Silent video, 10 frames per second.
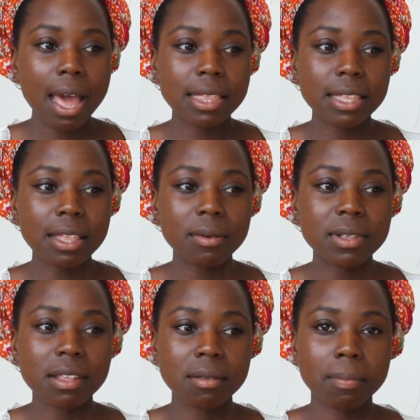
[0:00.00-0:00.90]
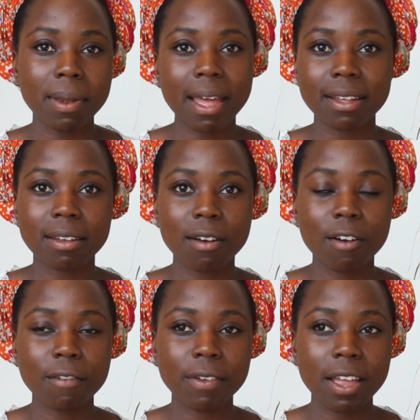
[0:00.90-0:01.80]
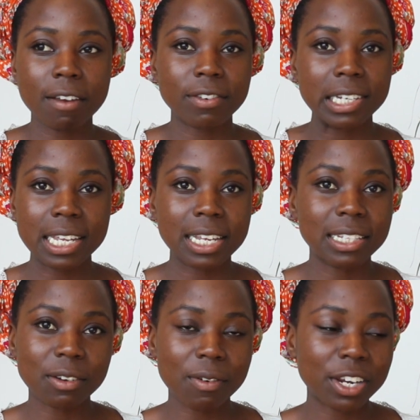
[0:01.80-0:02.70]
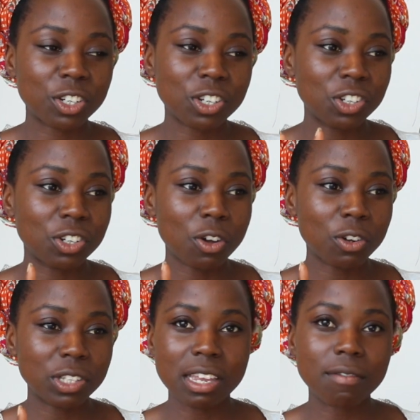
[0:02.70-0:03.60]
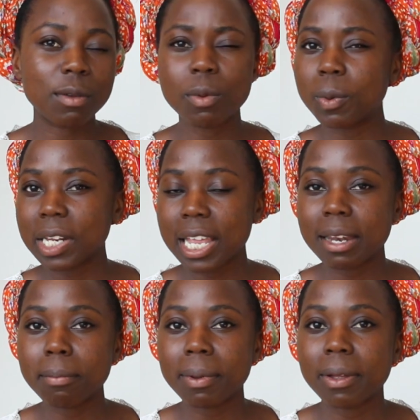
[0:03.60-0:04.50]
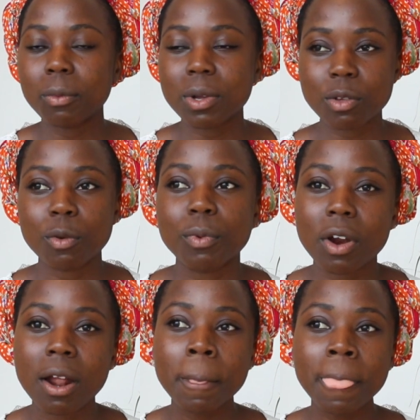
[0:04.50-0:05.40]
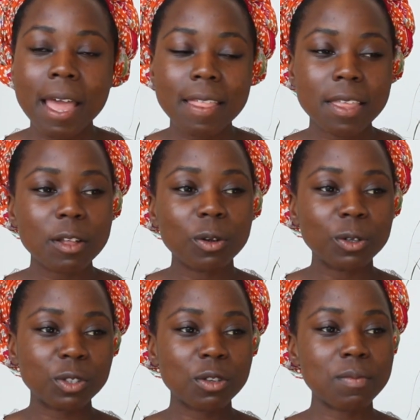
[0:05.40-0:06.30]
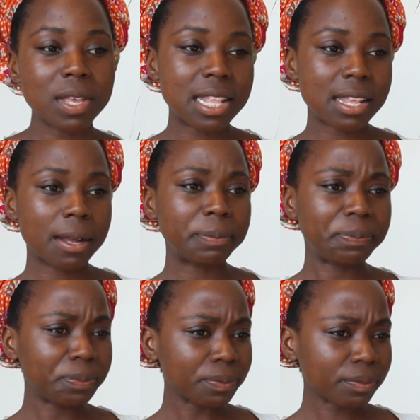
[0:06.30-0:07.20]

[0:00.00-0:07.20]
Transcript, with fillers: I think that was as black of everyday interaction on TV we would get was Oprah. And then there'll also be some